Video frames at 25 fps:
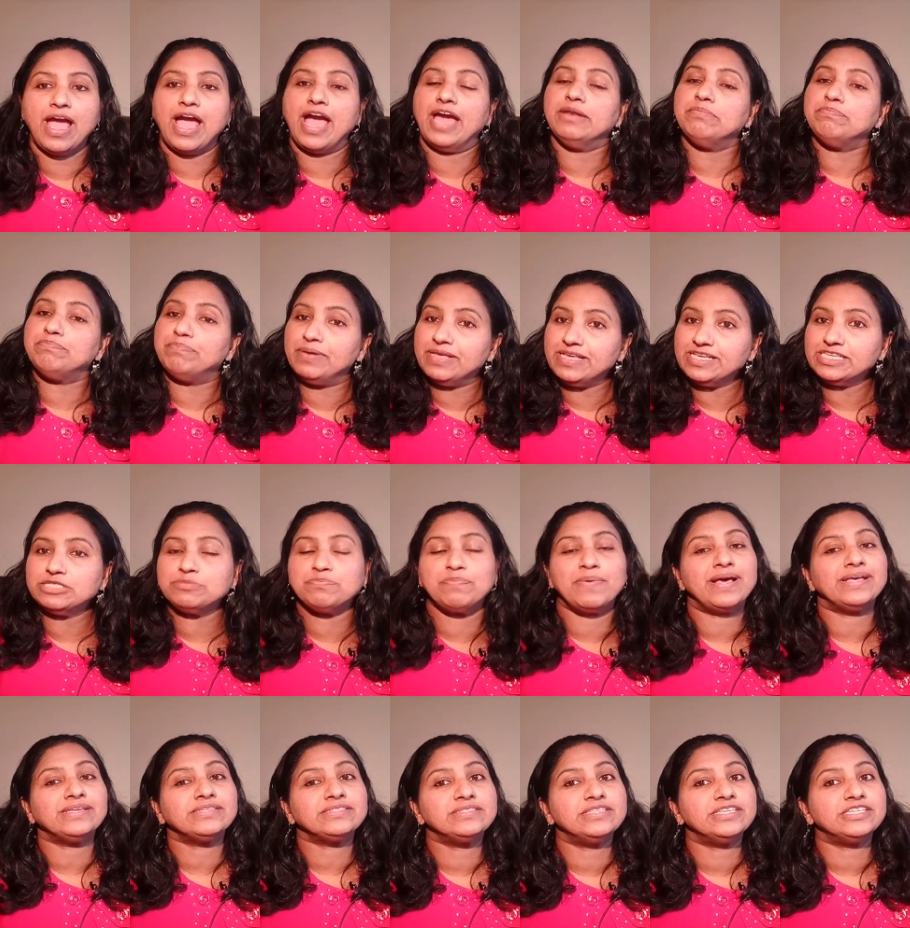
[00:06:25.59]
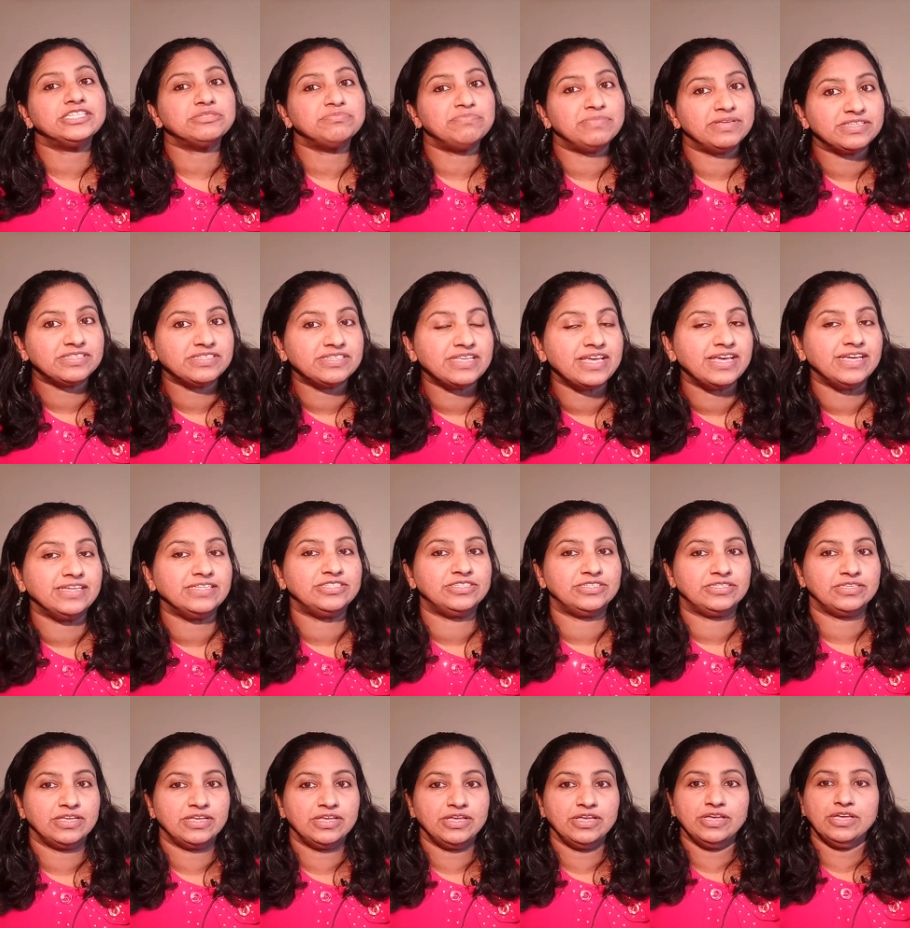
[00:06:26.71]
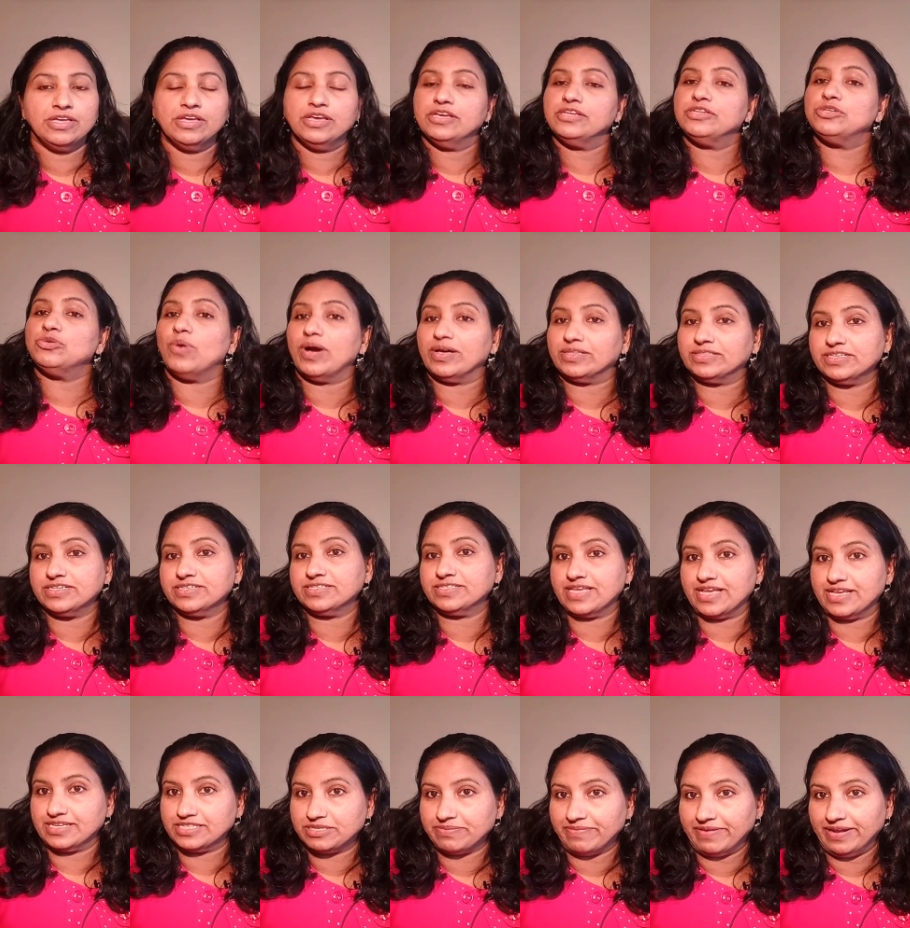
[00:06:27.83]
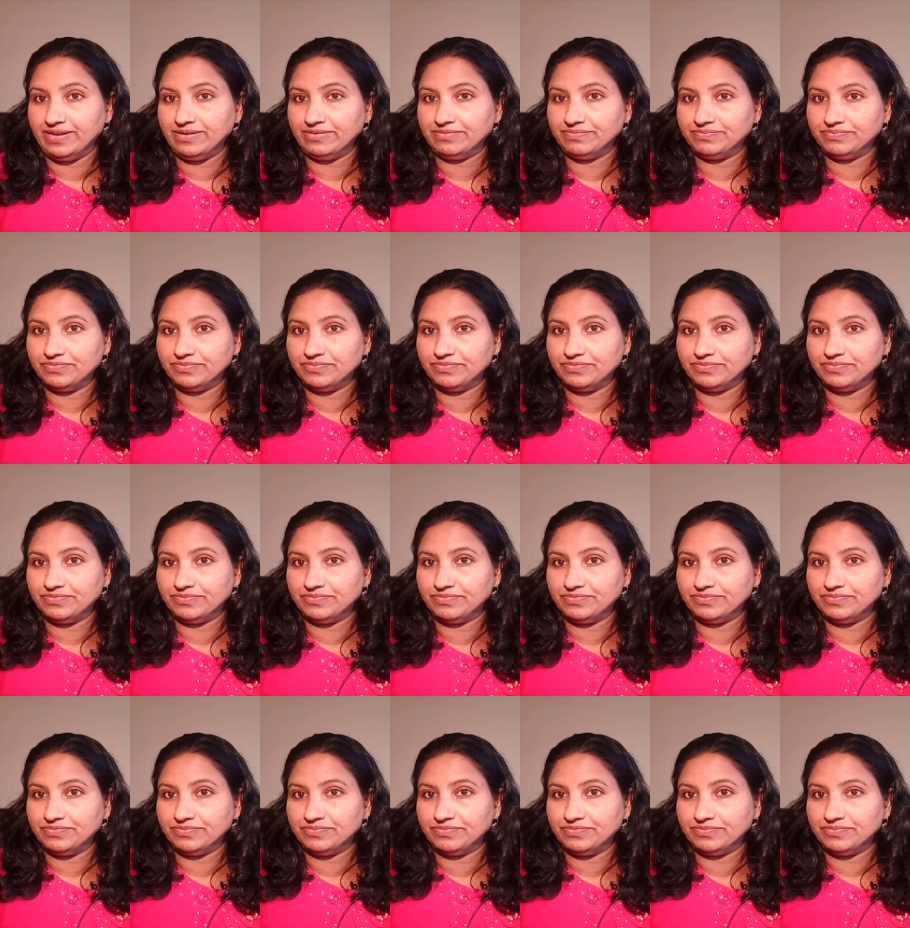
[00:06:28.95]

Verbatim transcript: and please pass this message to others as well.